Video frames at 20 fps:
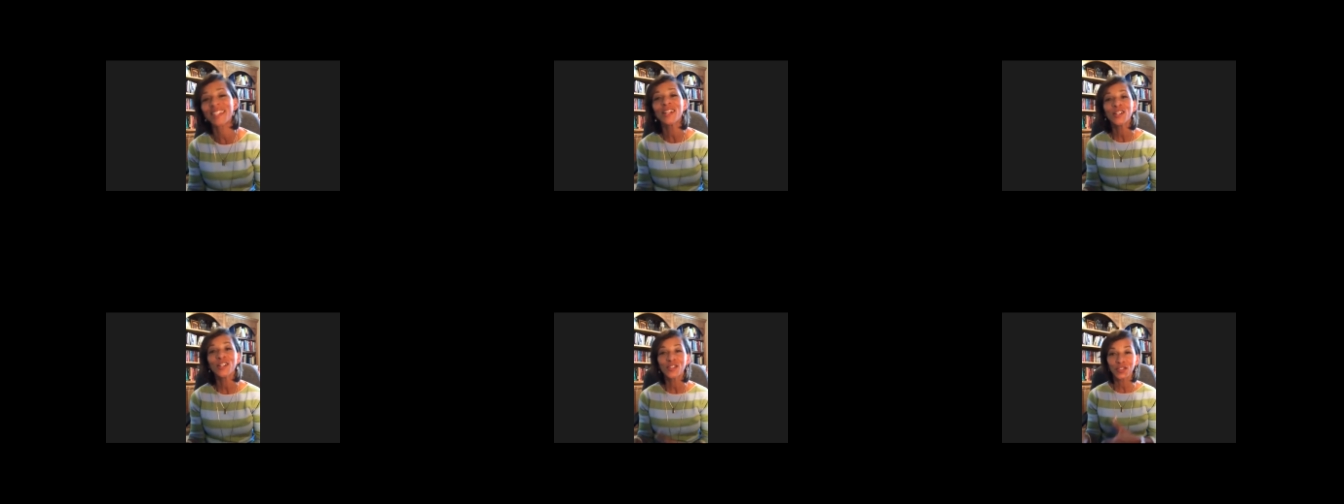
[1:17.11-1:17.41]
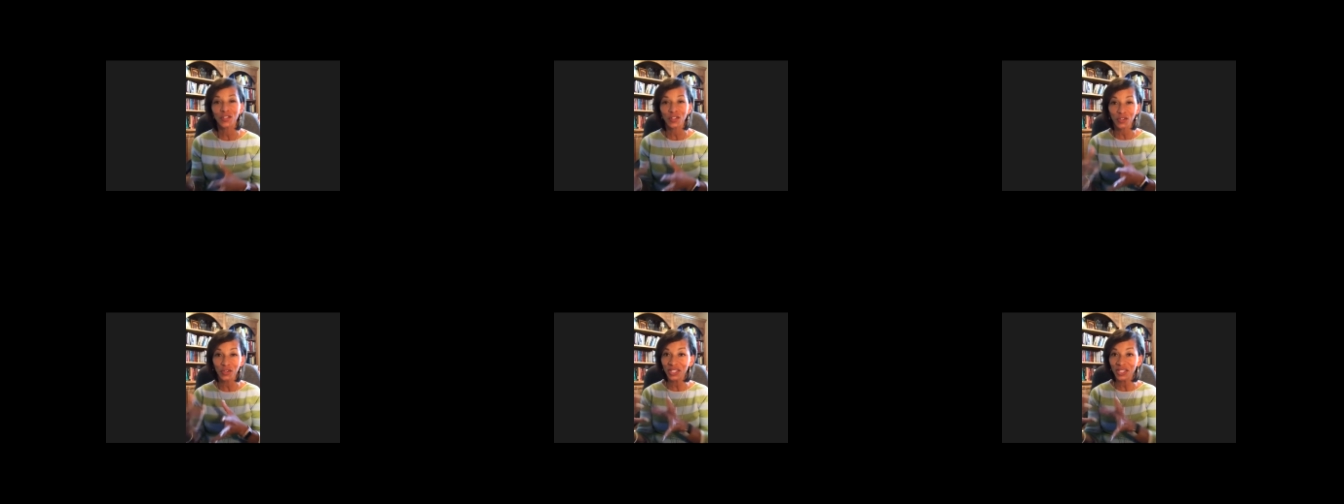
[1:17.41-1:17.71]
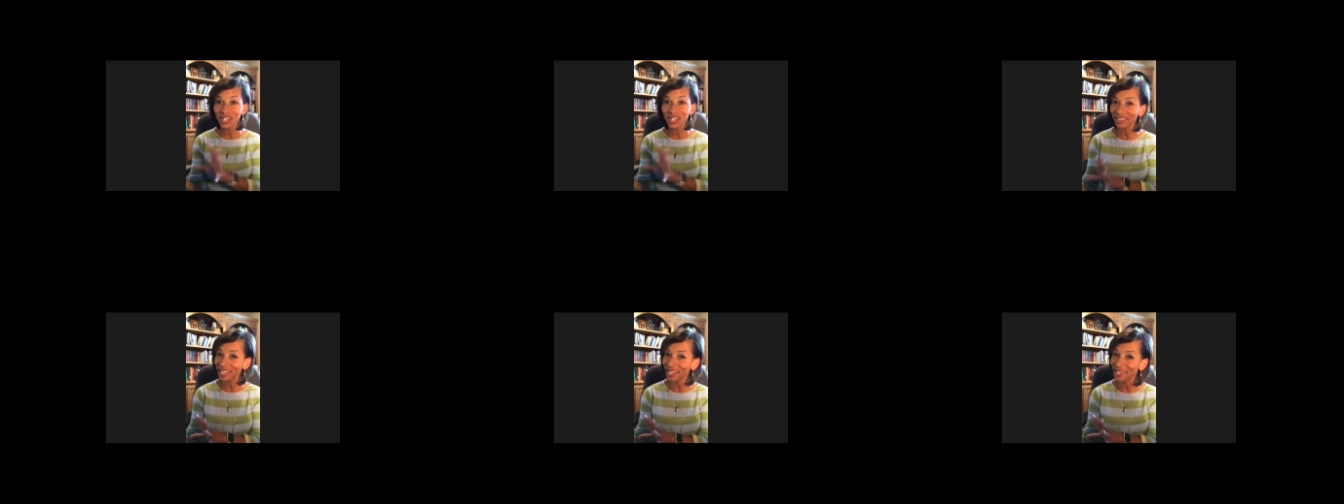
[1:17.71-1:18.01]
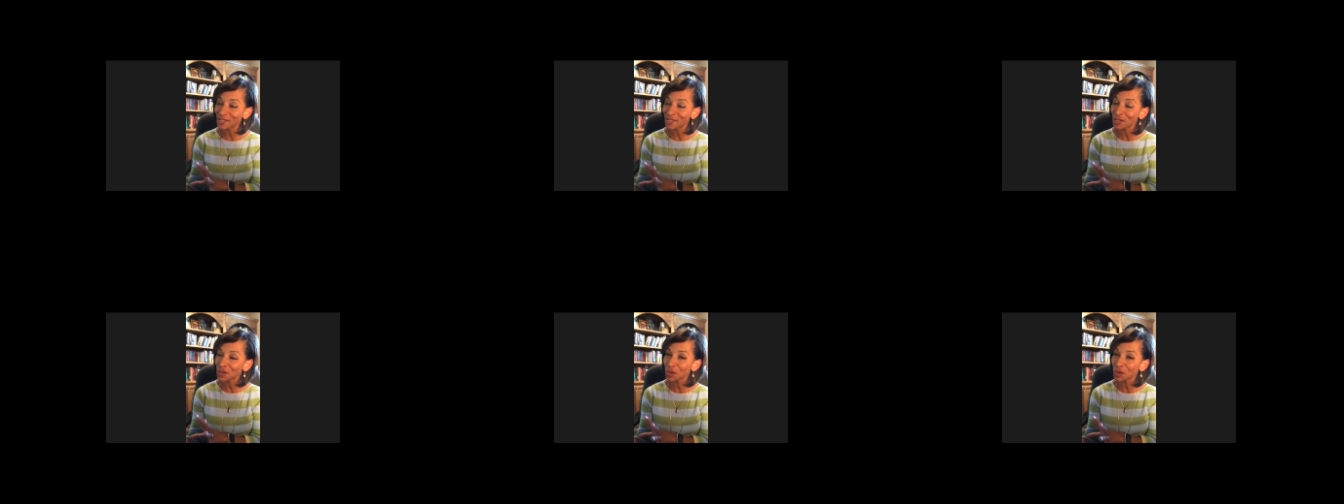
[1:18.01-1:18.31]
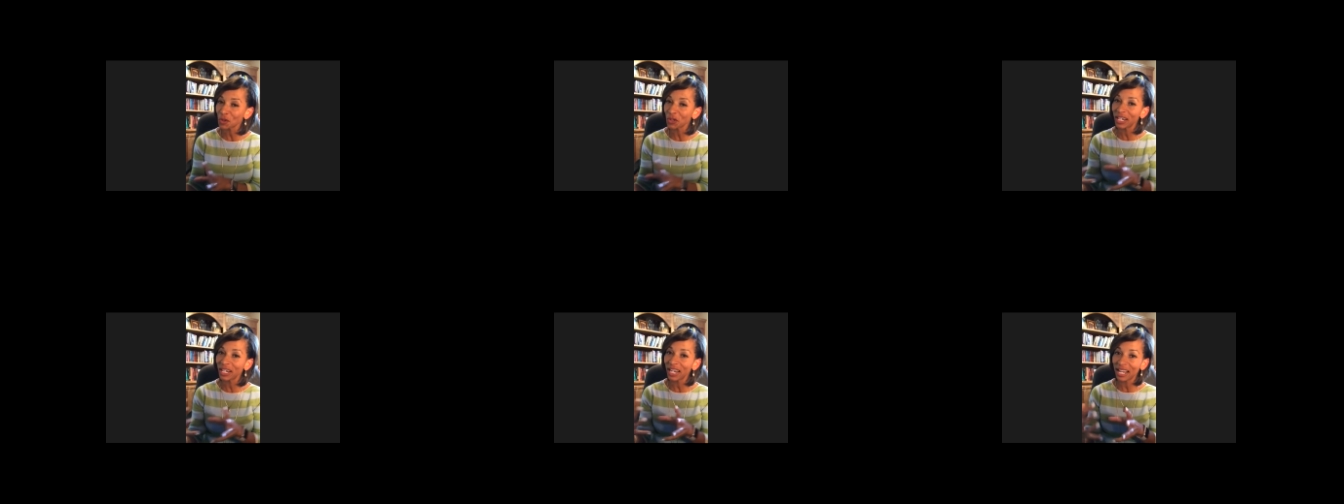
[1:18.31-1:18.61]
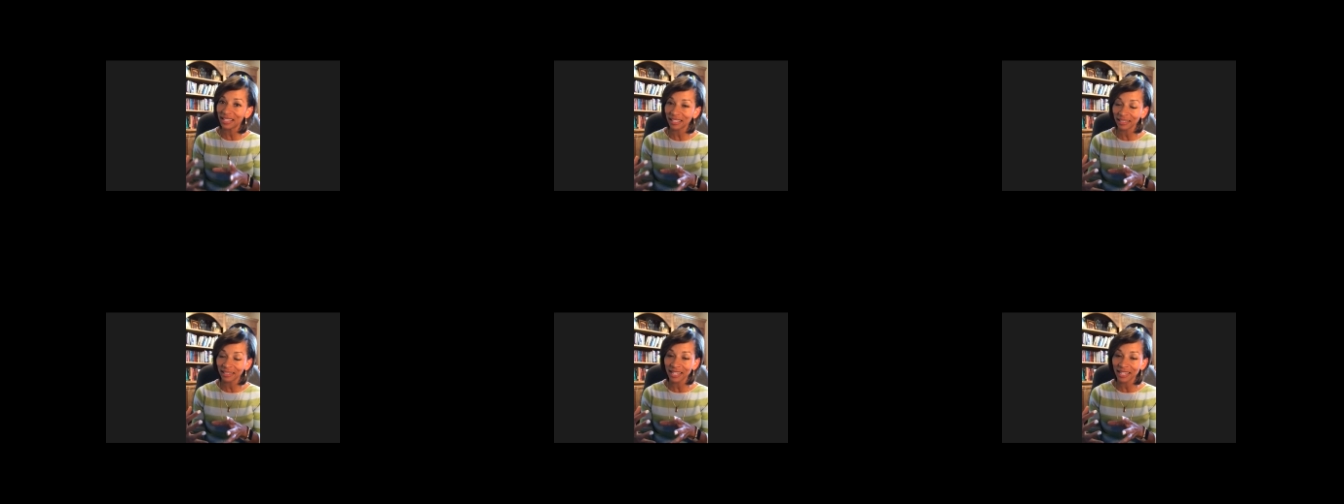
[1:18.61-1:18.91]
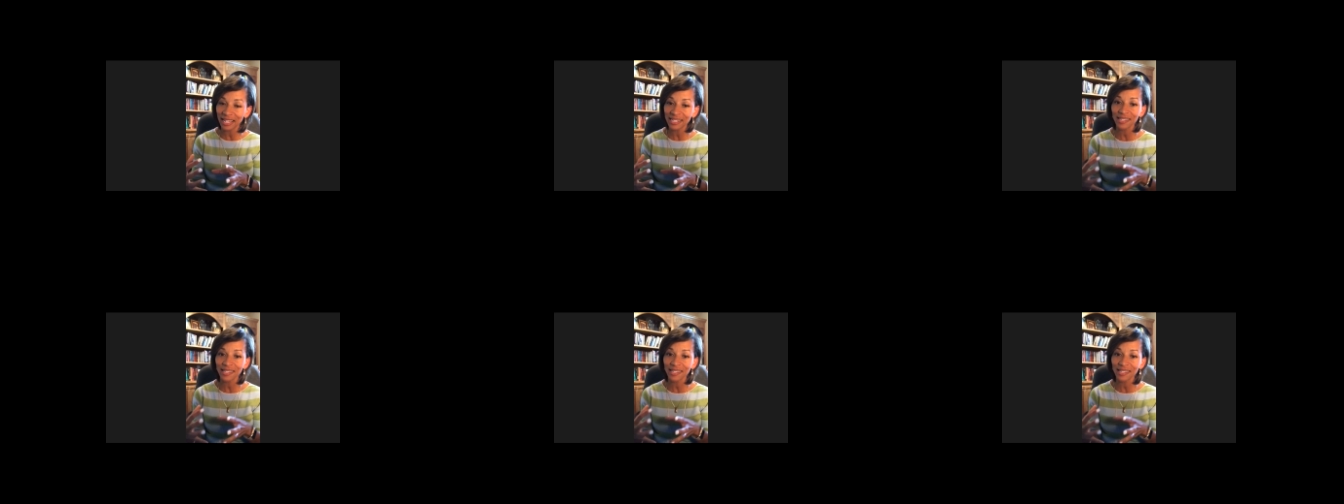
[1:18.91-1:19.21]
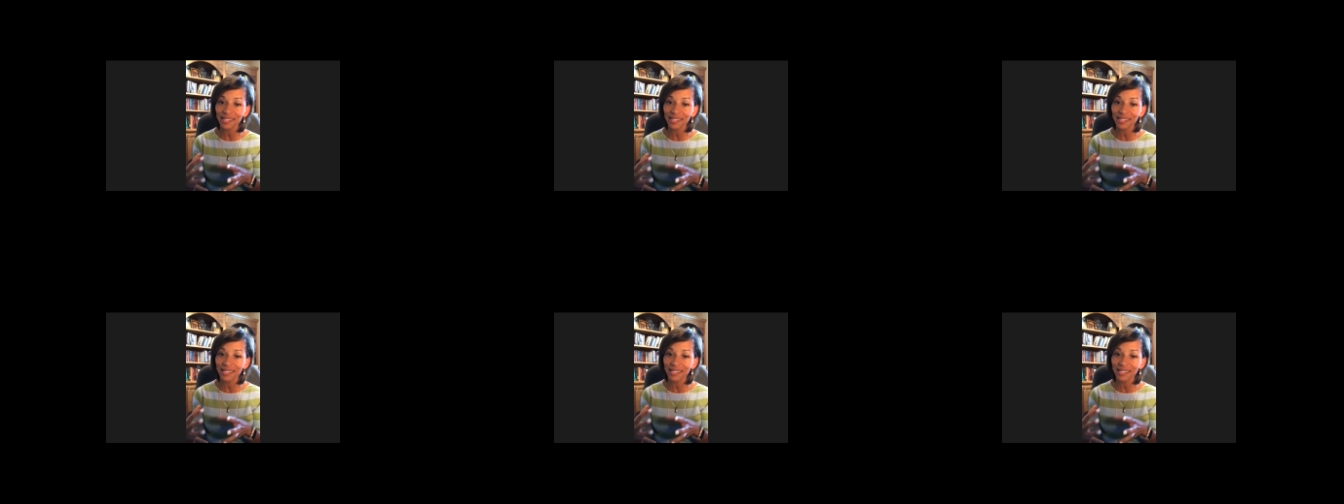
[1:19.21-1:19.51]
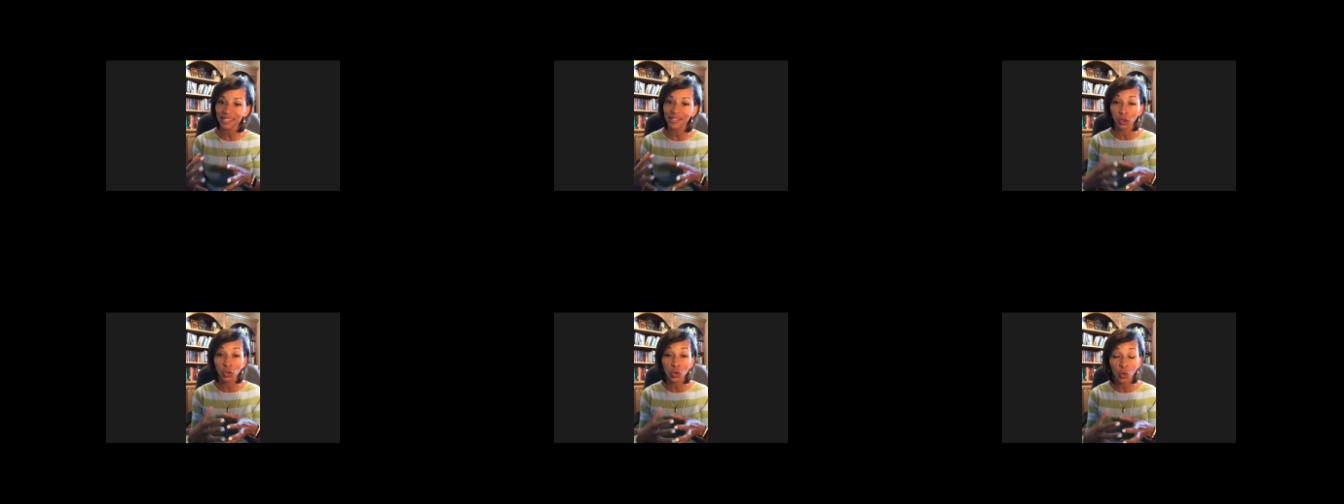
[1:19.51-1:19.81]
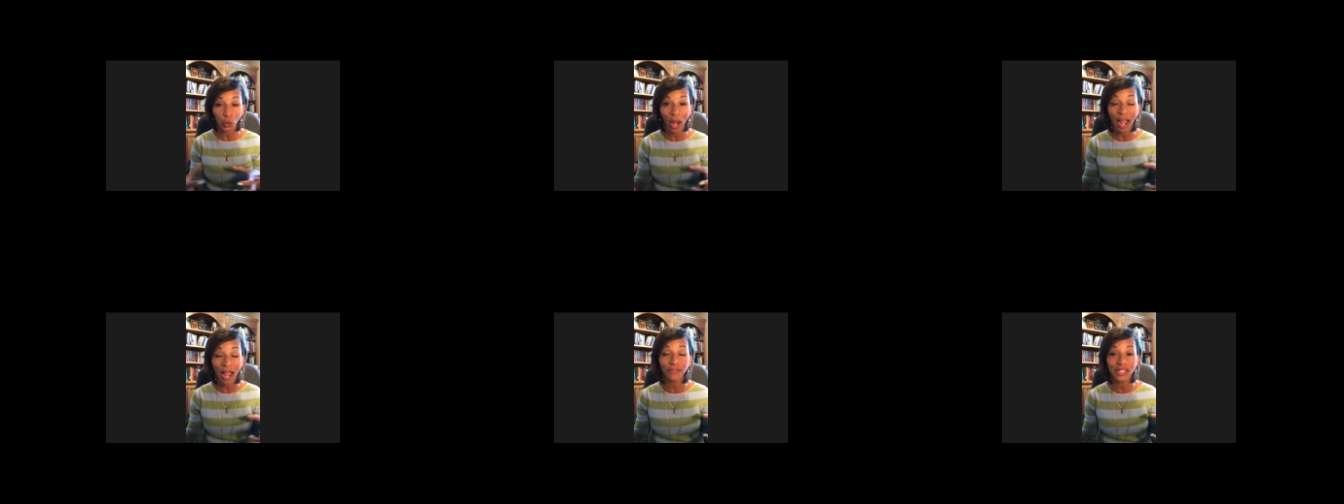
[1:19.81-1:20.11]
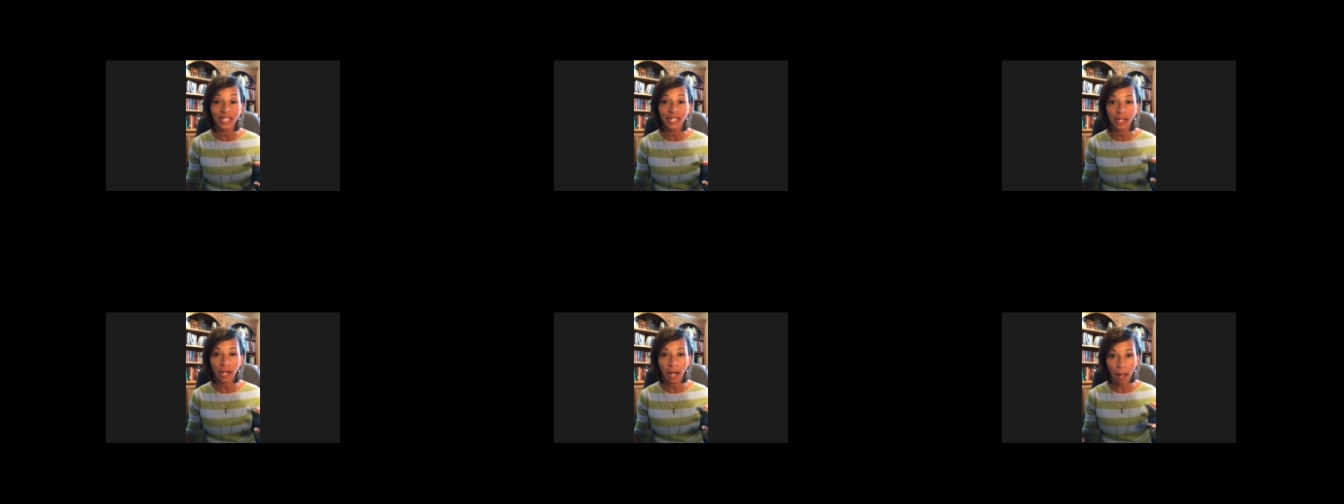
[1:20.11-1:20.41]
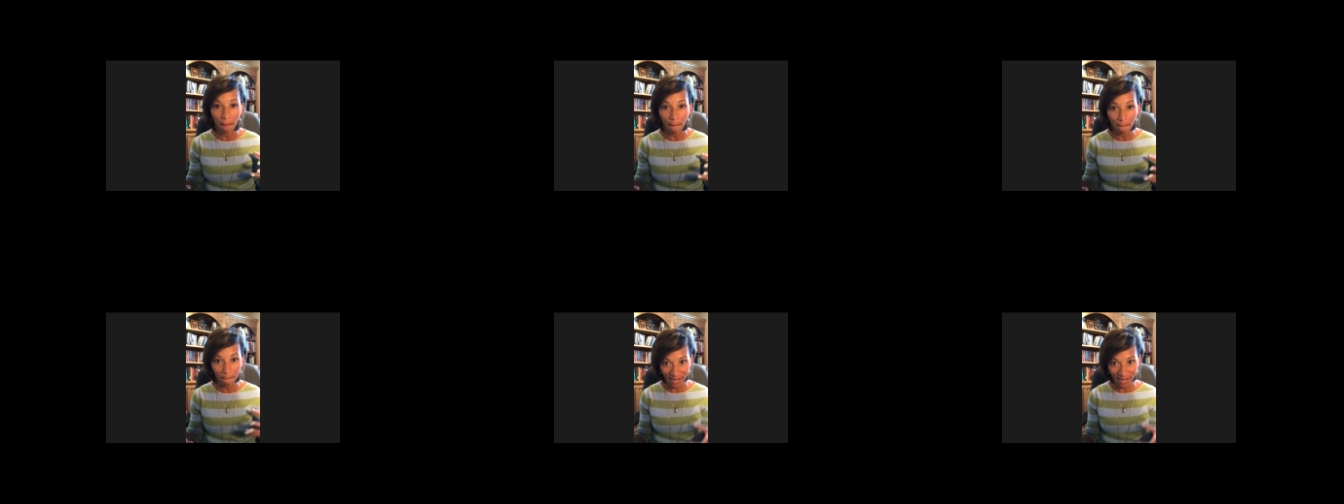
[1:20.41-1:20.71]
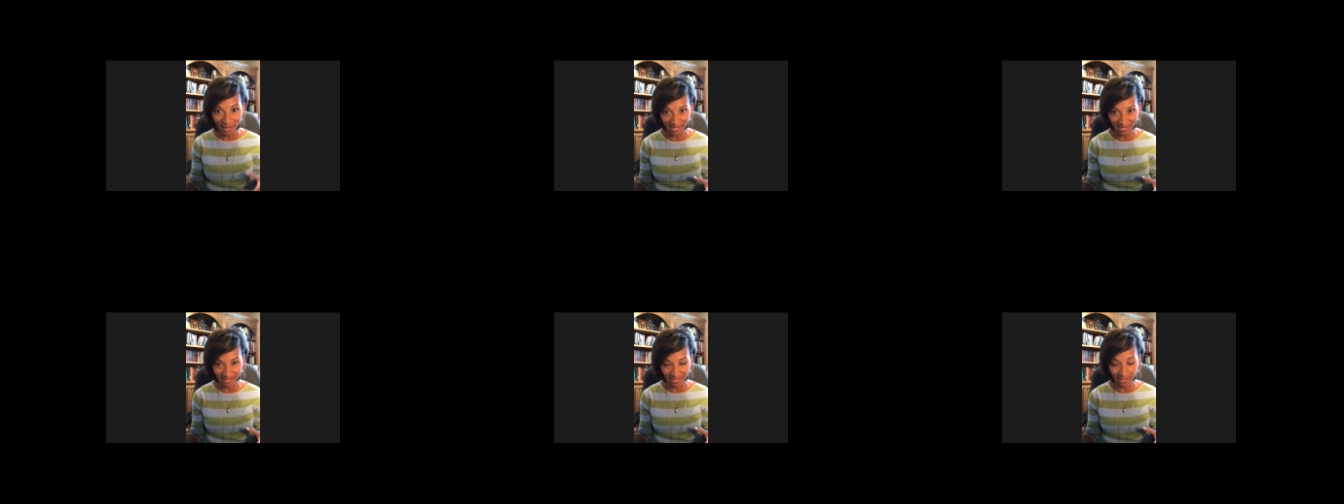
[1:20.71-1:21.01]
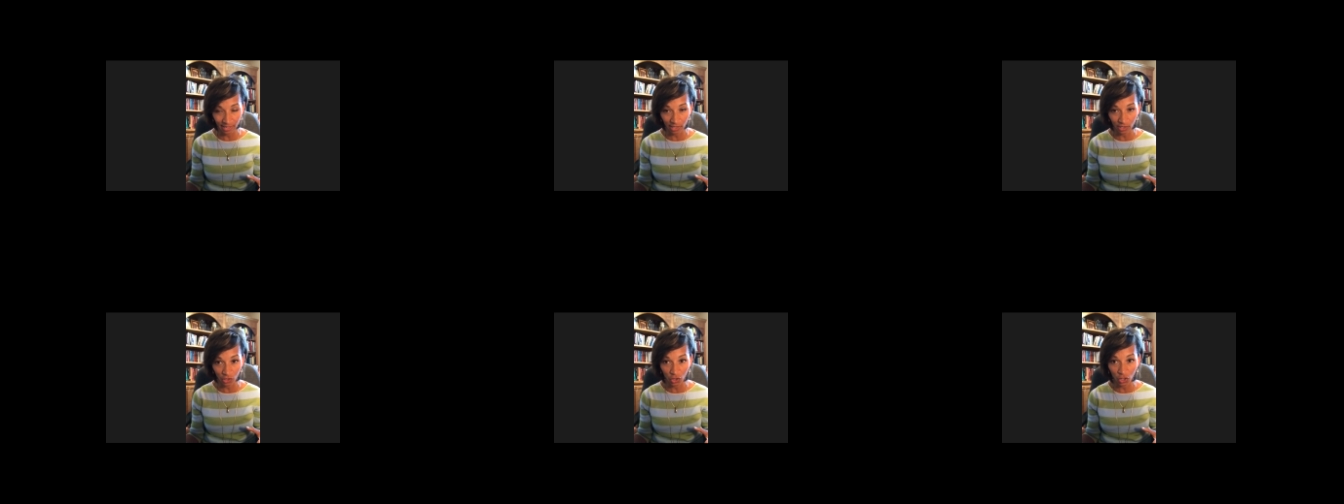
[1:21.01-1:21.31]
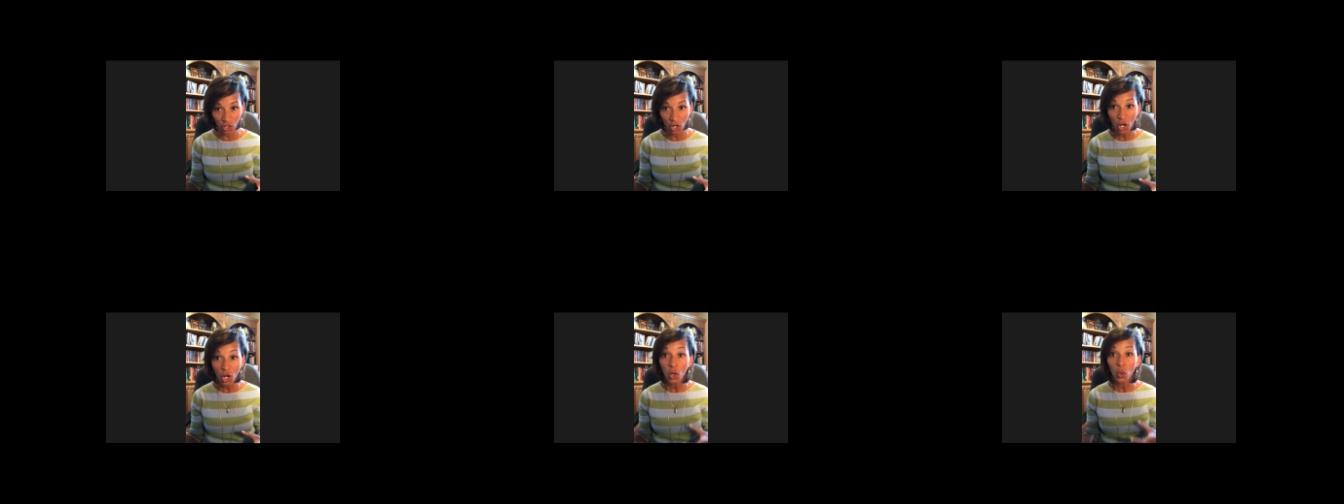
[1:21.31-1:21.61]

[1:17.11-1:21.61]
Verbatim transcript: So you took that story and the lessons and you crafted a message,